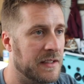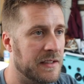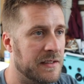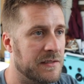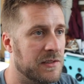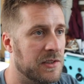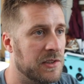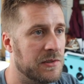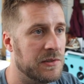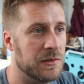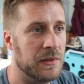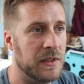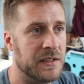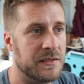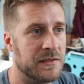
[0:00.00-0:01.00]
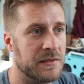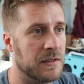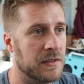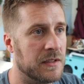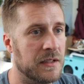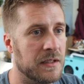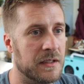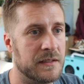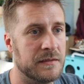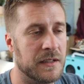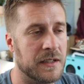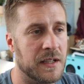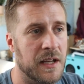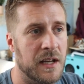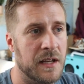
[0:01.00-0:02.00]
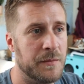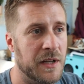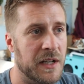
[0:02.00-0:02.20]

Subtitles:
a to-do list or a Kanban